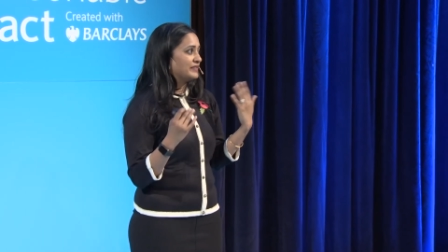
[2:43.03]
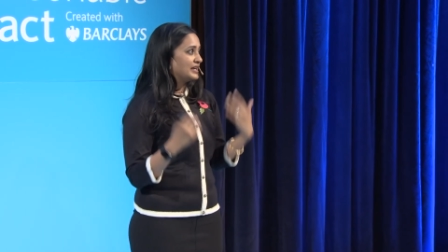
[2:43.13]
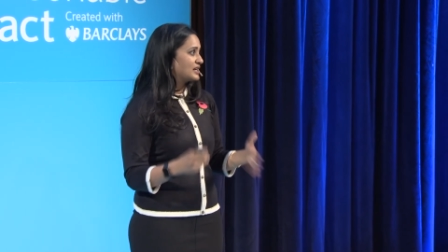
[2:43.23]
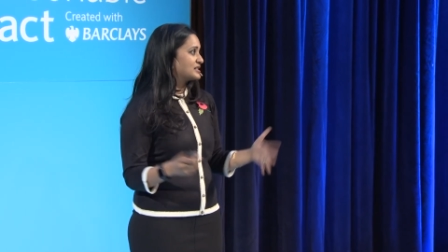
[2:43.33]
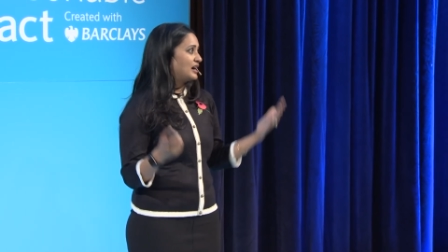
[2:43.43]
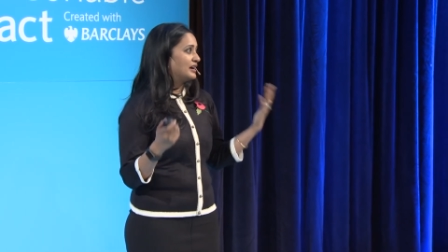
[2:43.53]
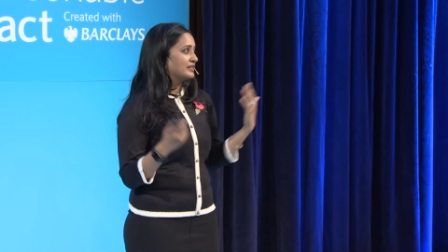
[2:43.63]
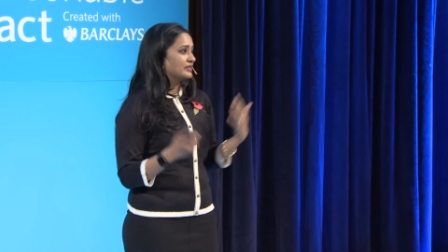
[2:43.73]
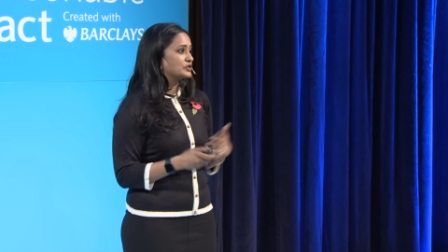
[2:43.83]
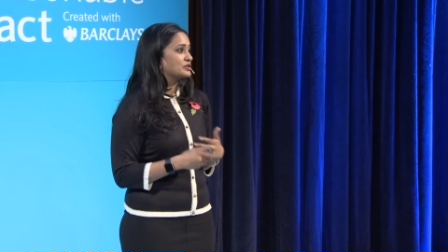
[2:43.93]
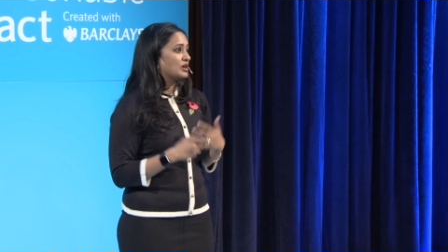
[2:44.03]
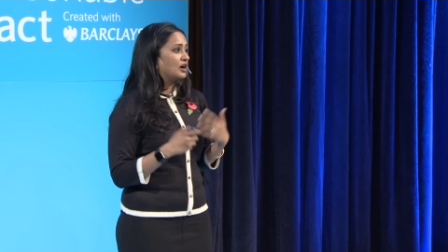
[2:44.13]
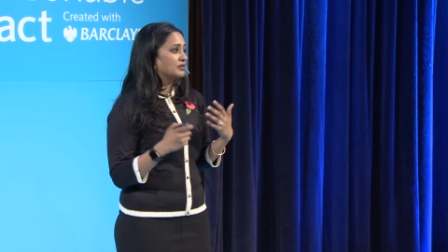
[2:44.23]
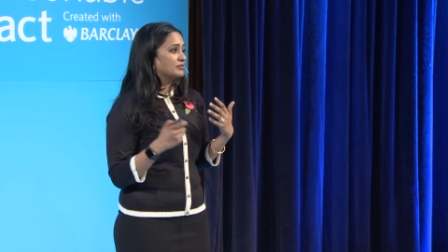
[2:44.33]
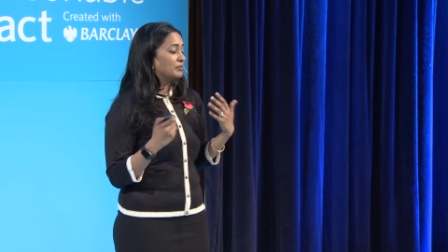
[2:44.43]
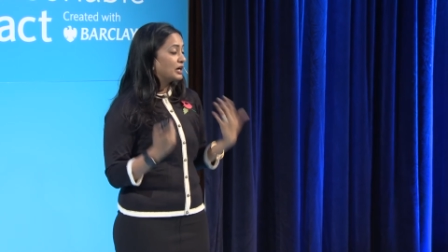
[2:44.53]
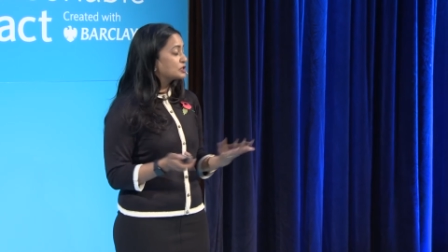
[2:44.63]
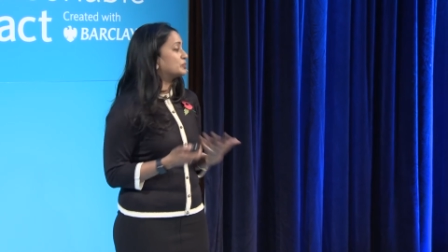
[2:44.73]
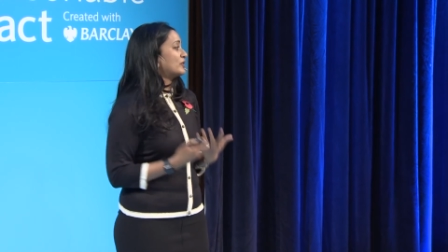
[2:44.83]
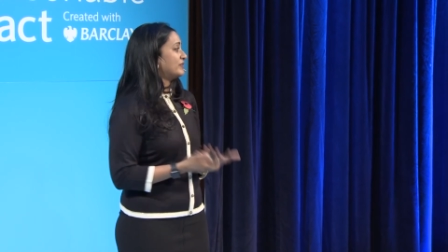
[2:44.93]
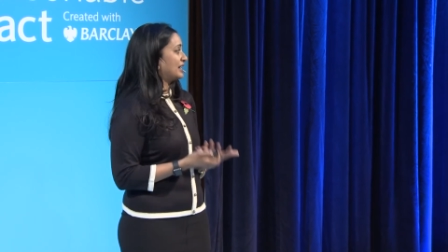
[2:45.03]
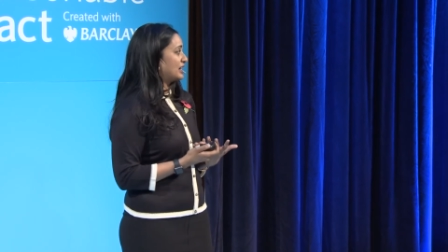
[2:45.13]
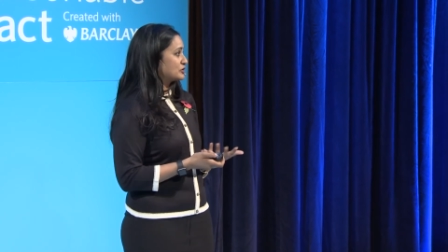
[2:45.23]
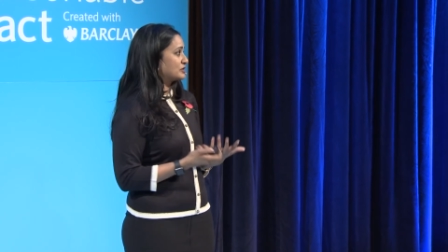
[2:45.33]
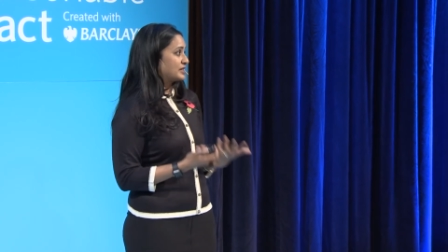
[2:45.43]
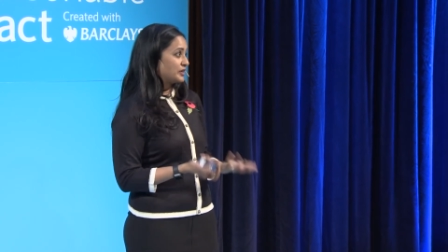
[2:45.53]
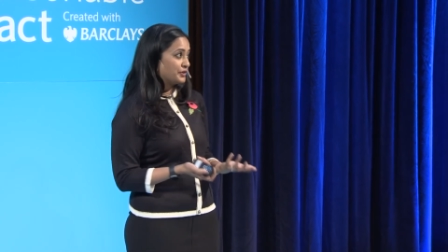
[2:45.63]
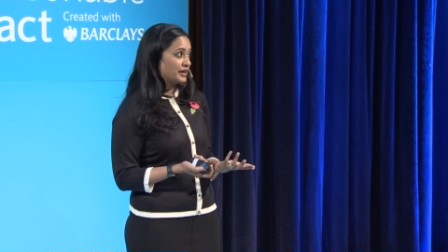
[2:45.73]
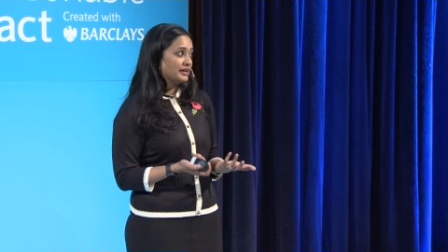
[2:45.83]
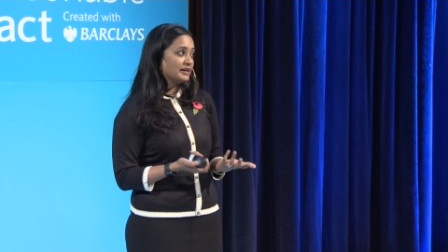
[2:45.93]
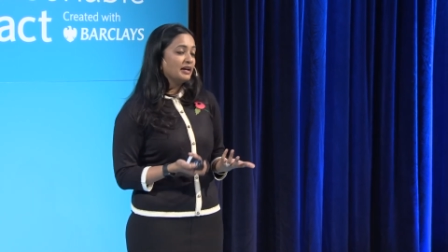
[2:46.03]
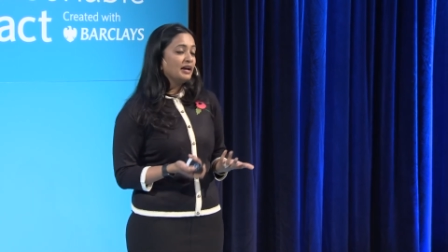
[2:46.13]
E S I, and they've just got much more financial security.